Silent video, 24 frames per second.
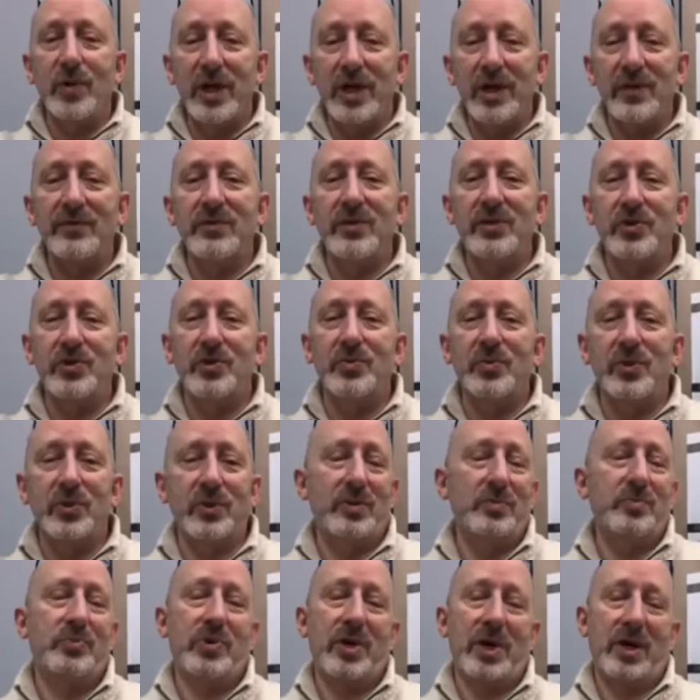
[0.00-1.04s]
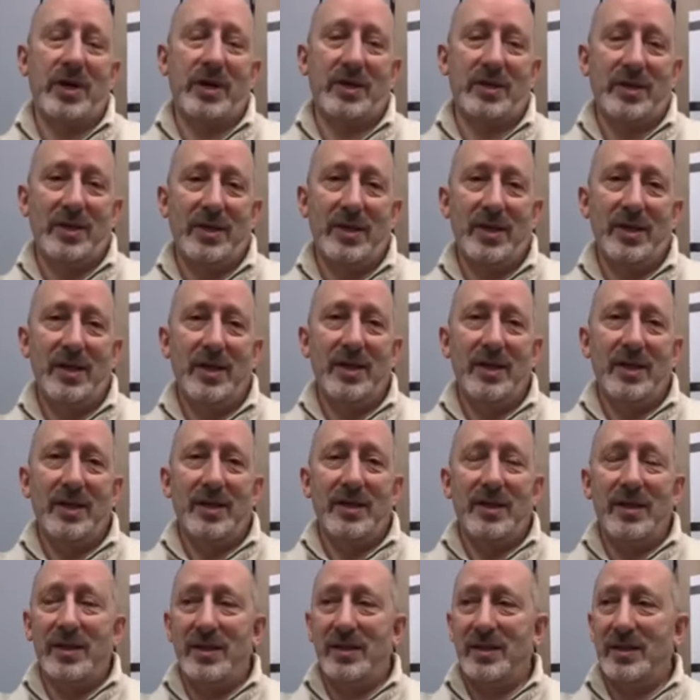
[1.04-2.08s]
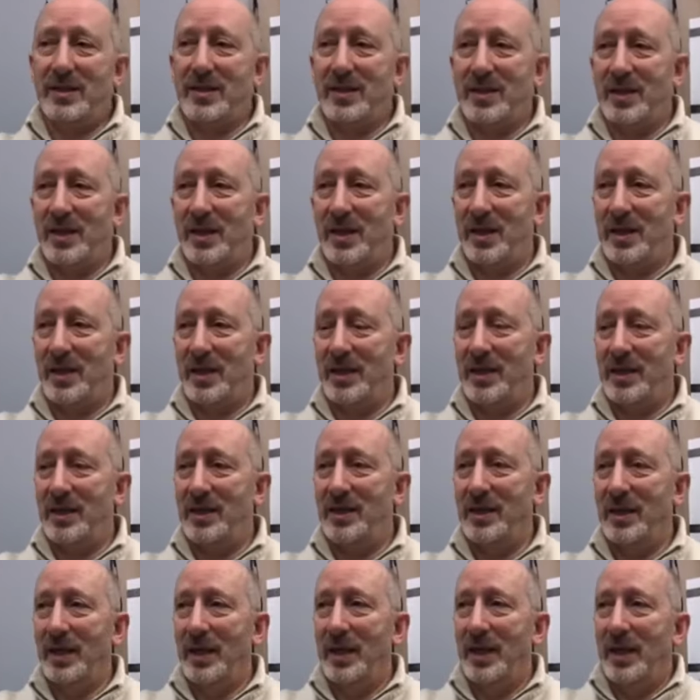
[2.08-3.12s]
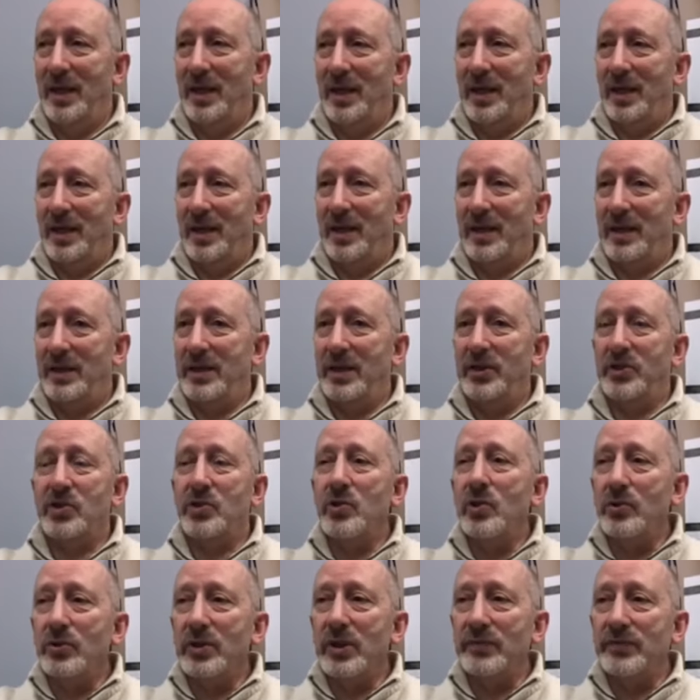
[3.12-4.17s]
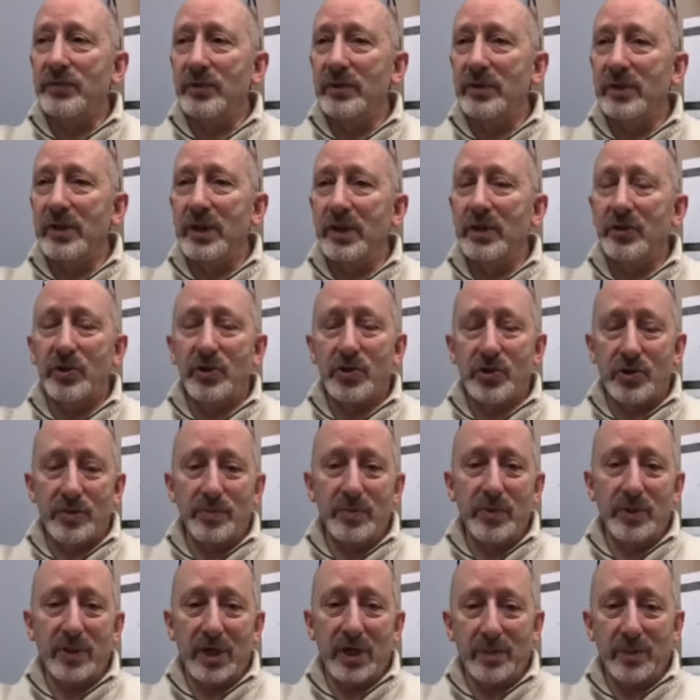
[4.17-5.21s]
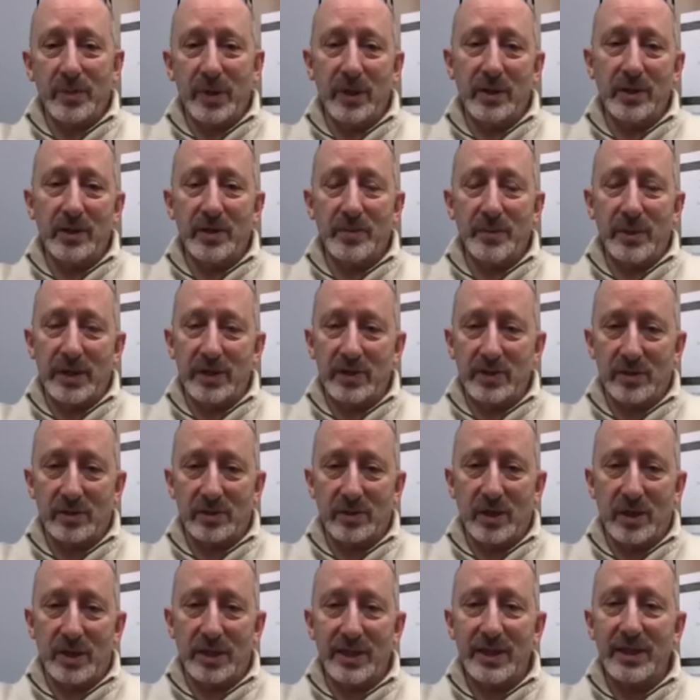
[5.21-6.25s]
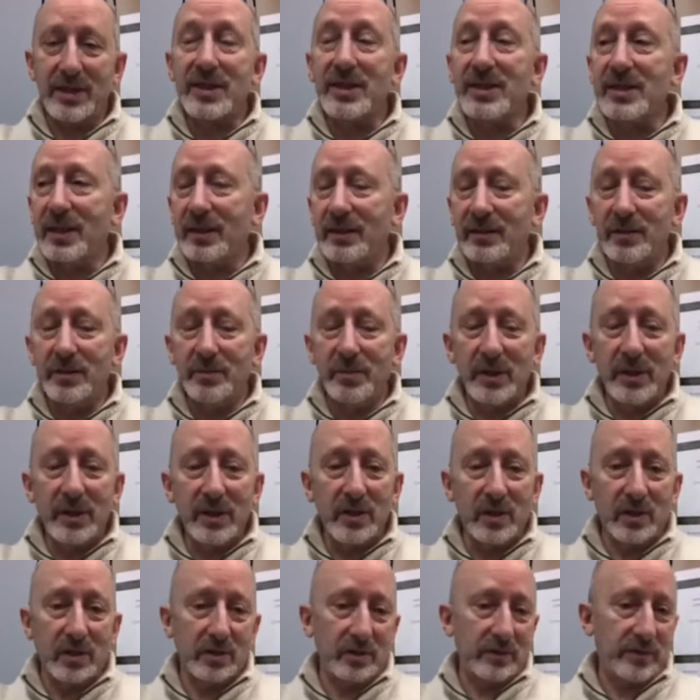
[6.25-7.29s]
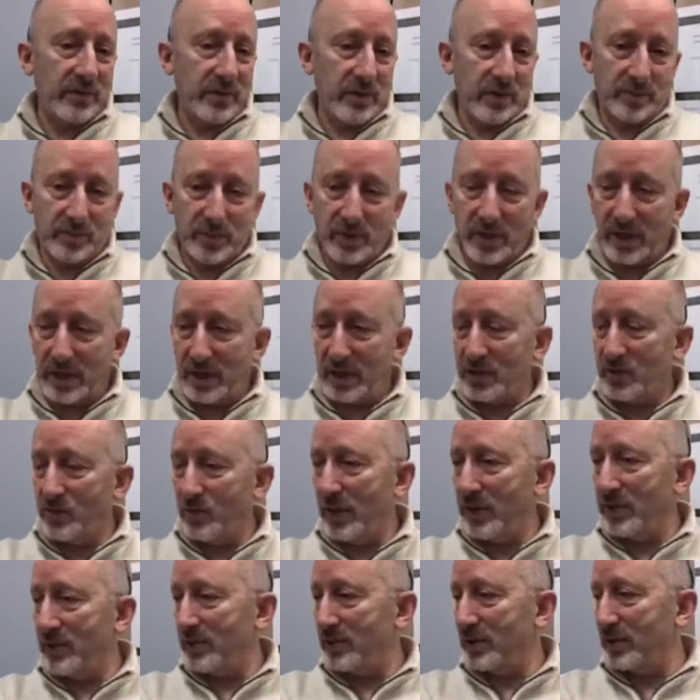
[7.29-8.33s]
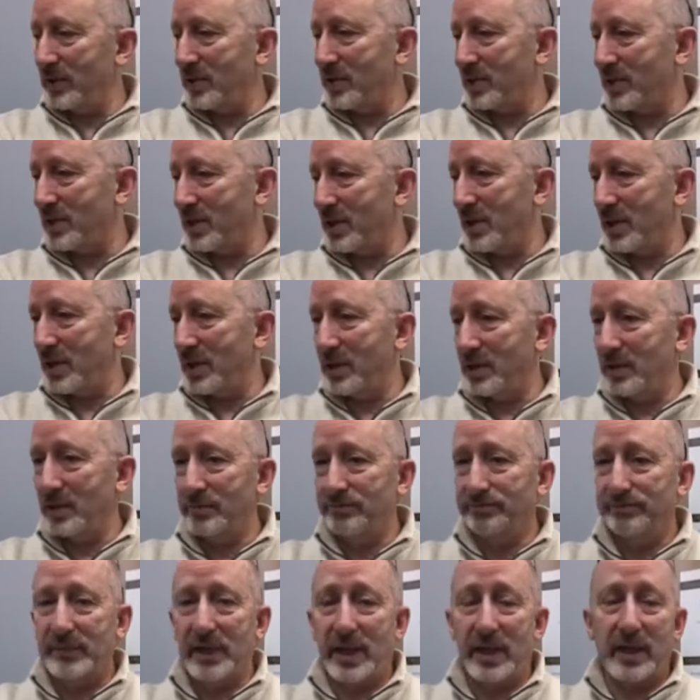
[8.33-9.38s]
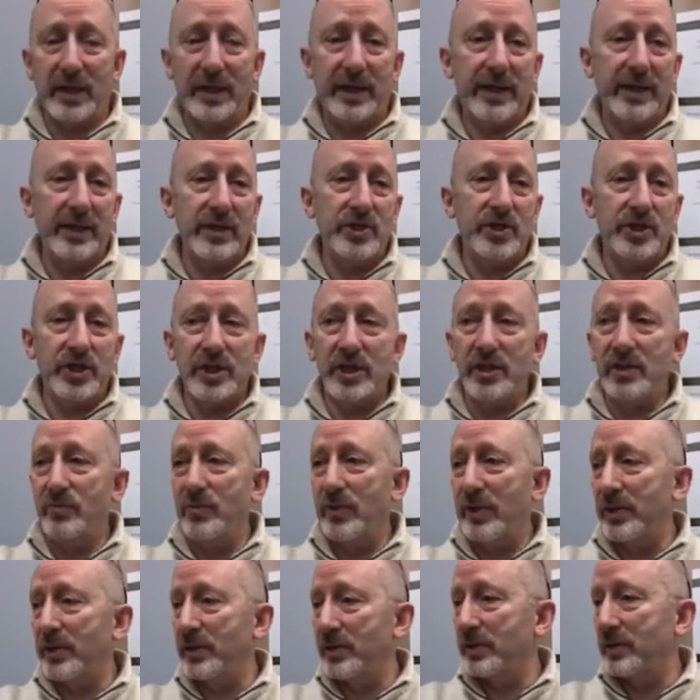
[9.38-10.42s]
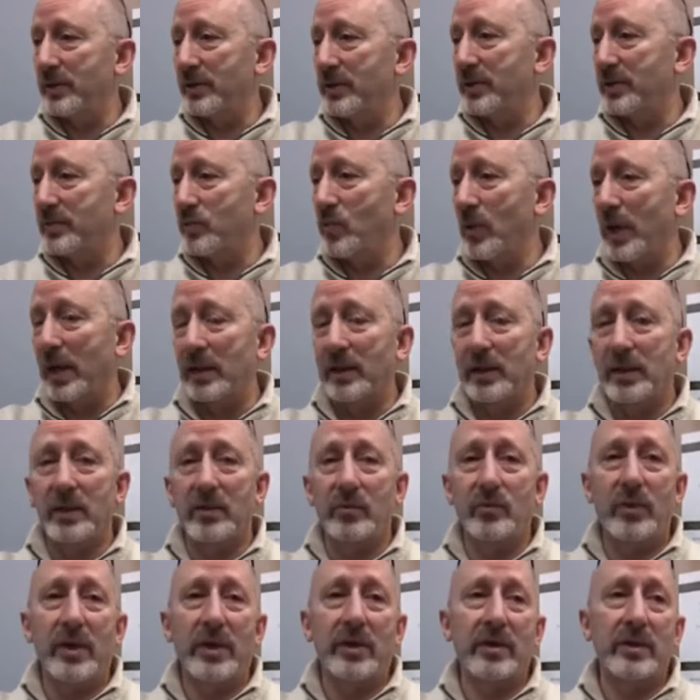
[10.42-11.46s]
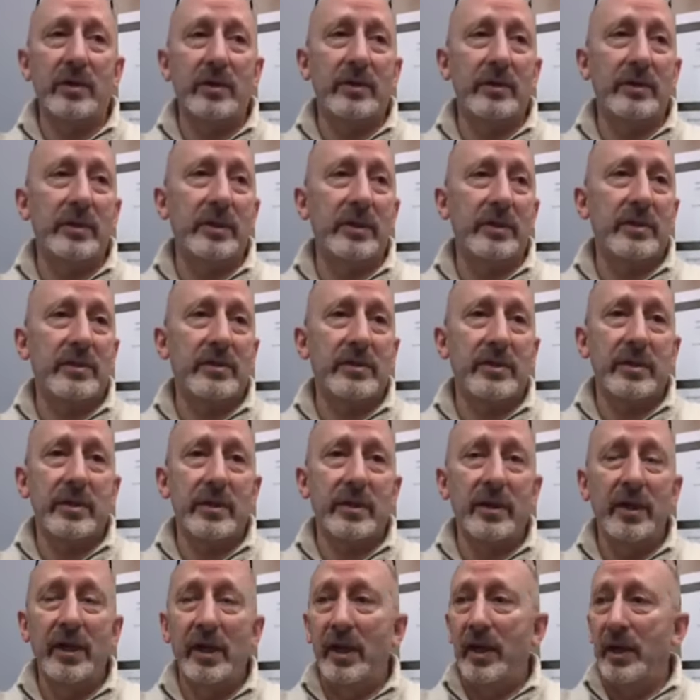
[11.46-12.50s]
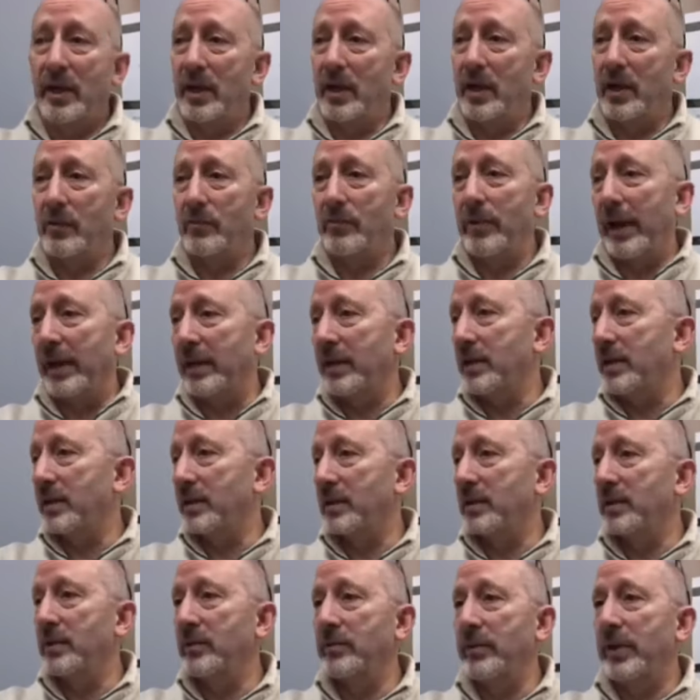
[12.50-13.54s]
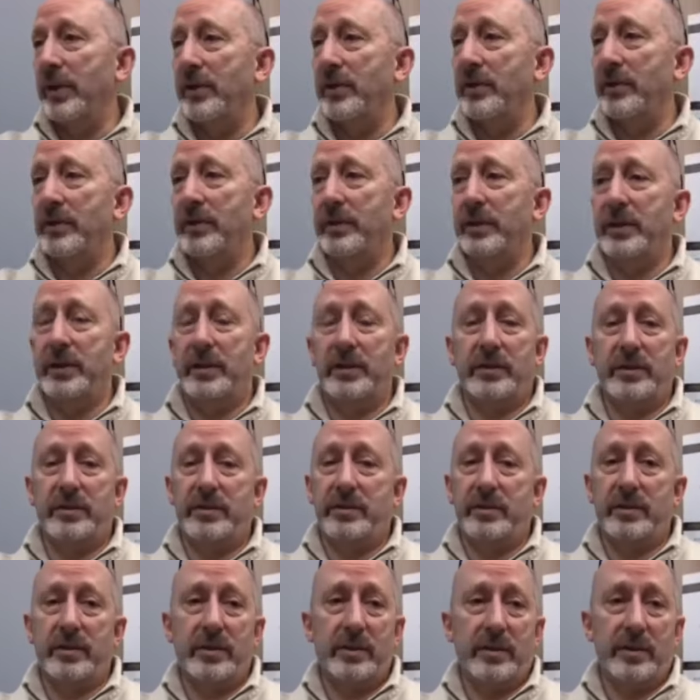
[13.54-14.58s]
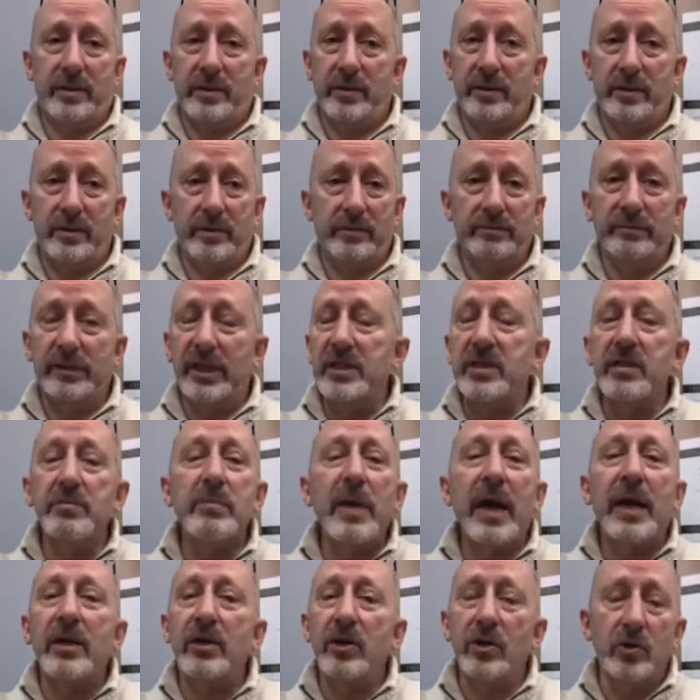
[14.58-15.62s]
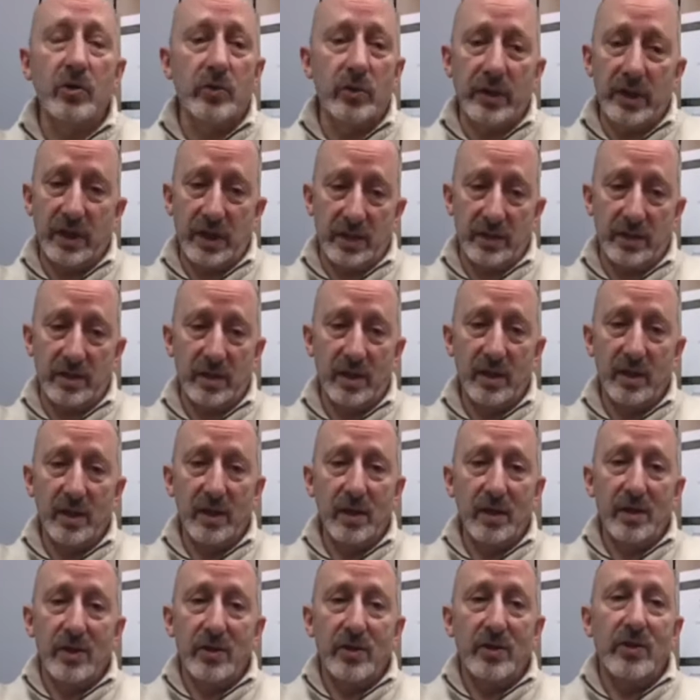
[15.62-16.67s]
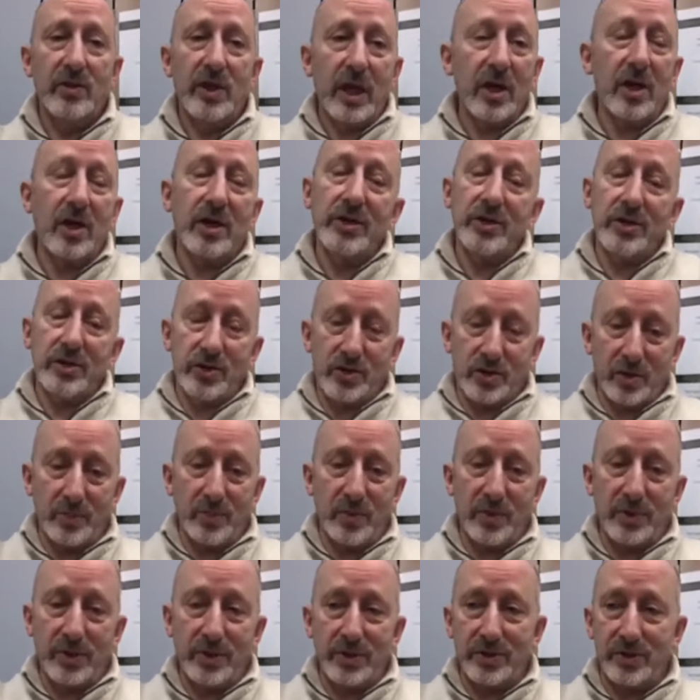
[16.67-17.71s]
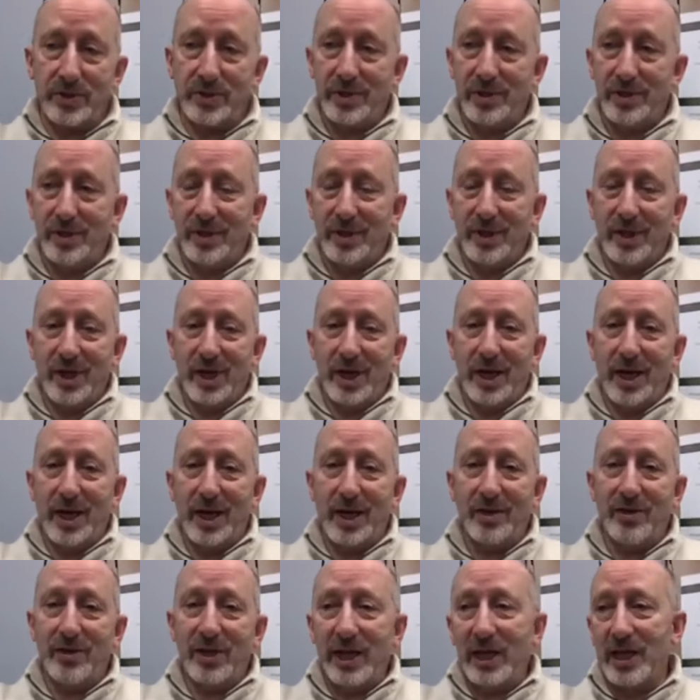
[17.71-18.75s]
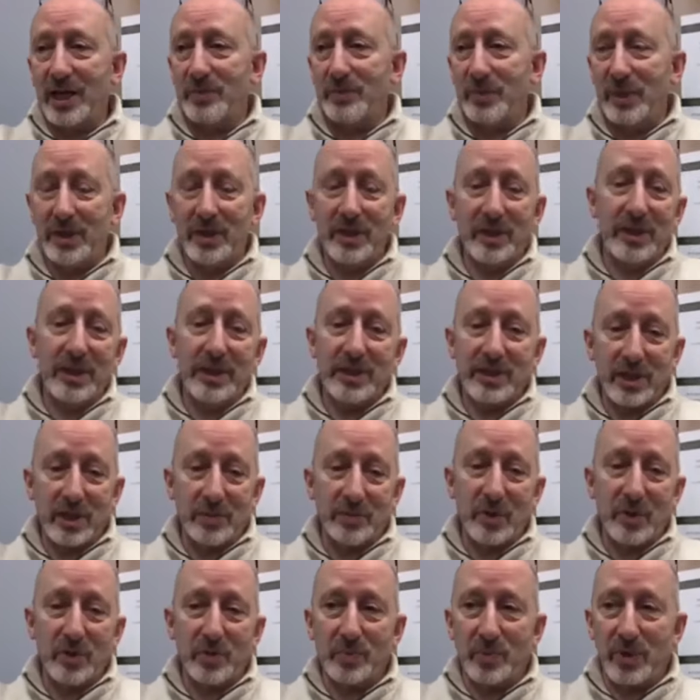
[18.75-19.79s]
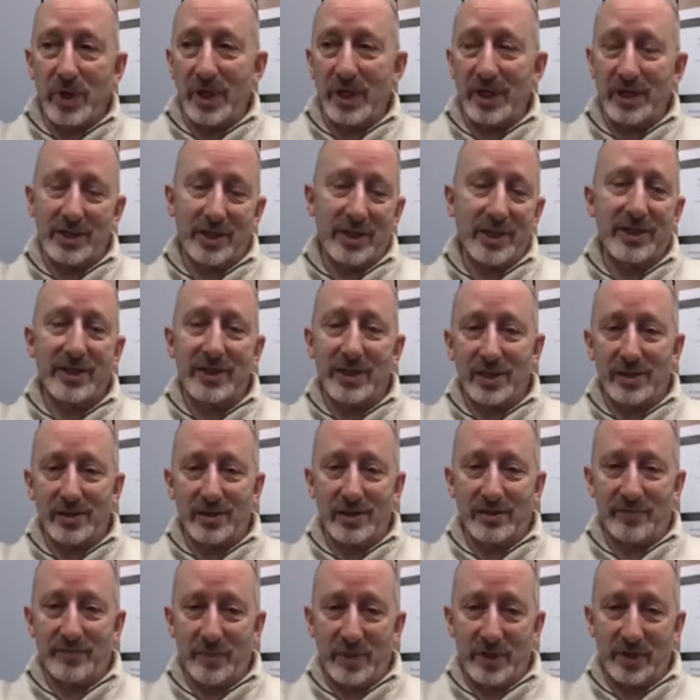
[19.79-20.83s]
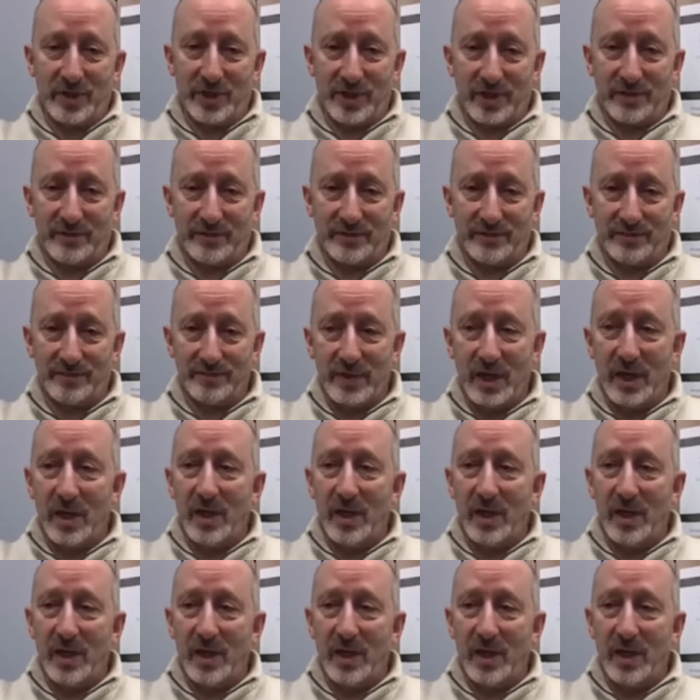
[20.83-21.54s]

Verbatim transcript: way of distributing product. It's uh, uh, it's no different than a distributor coming into my salon and selling me all of their products, whether it's uh, uh, AG, whether it's Wella, whether it's uh, uh, Redken, whether it's uh, doesn't matter who it is. They are distributors, and they come in and they sell me their products, and I sell it off my shelf.